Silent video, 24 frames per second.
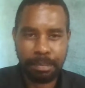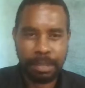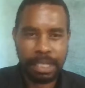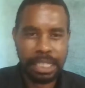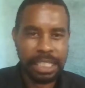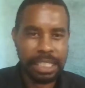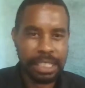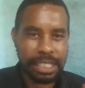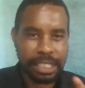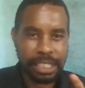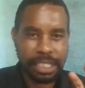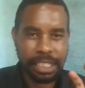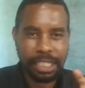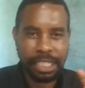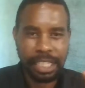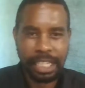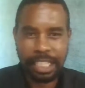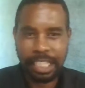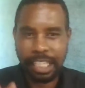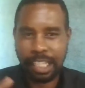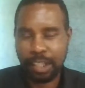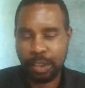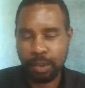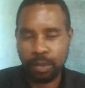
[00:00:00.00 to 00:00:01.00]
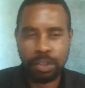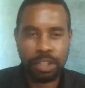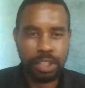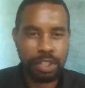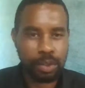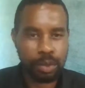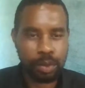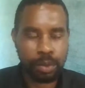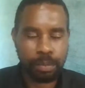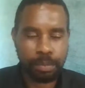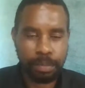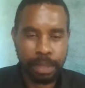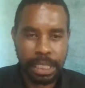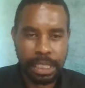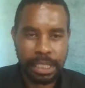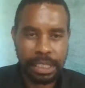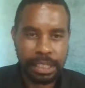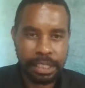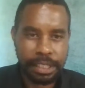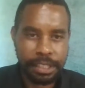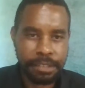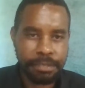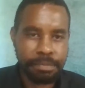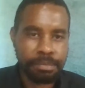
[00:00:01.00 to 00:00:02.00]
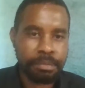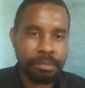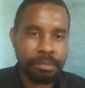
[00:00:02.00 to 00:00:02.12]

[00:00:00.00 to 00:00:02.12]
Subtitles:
spend it just as you want to spend it.